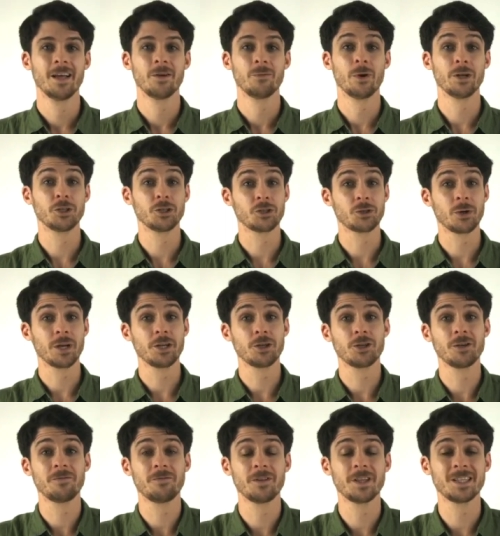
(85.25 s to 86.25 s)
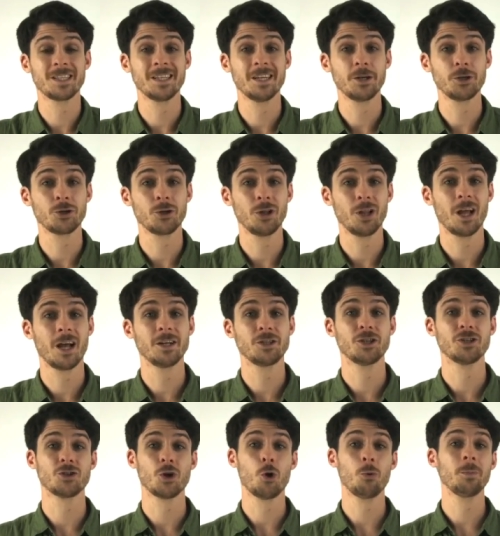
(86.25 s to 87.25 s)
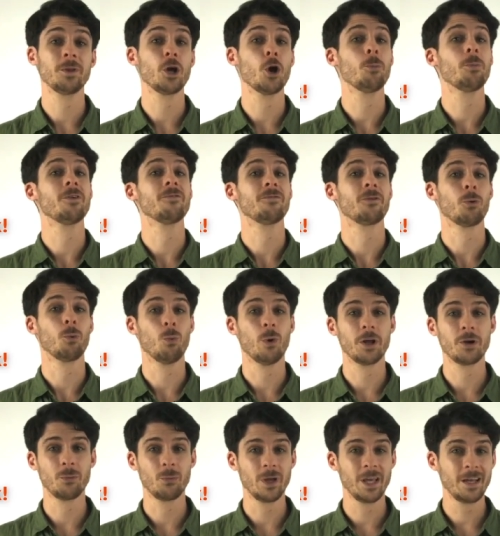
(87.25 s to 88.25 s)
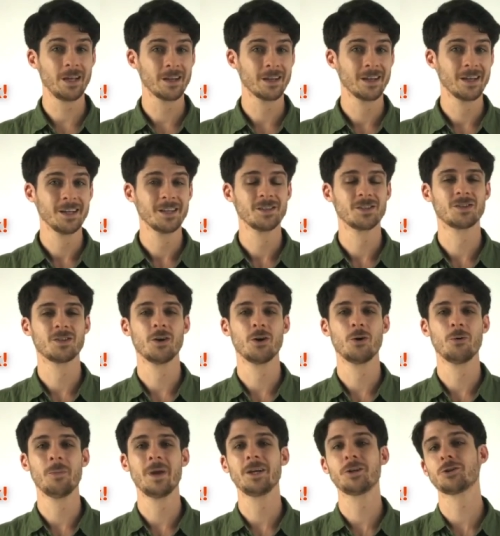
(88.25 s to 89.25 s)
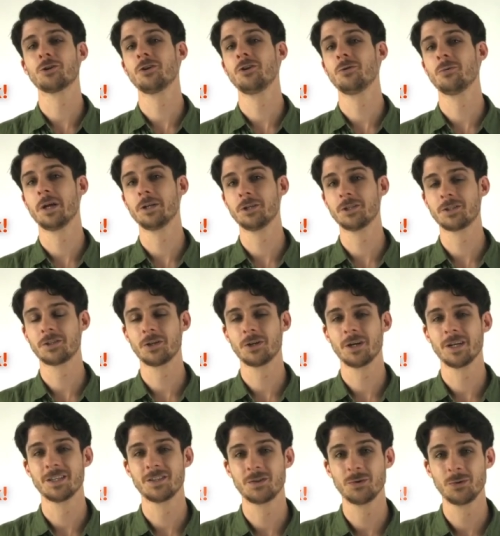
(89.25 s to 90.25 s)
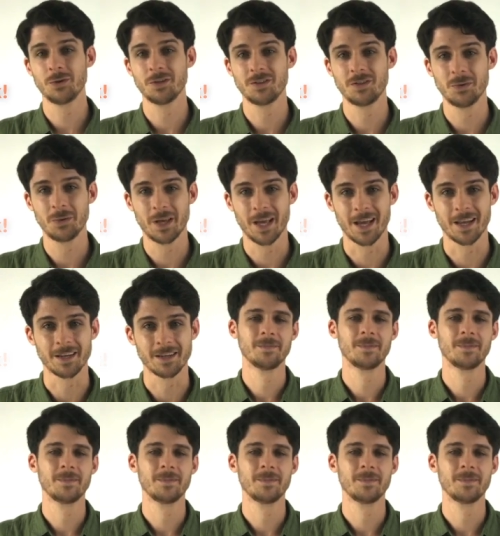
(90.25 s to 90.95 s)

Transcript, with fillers: Registration for this initial launch is only open for one week, so make sure you register as soon as you can.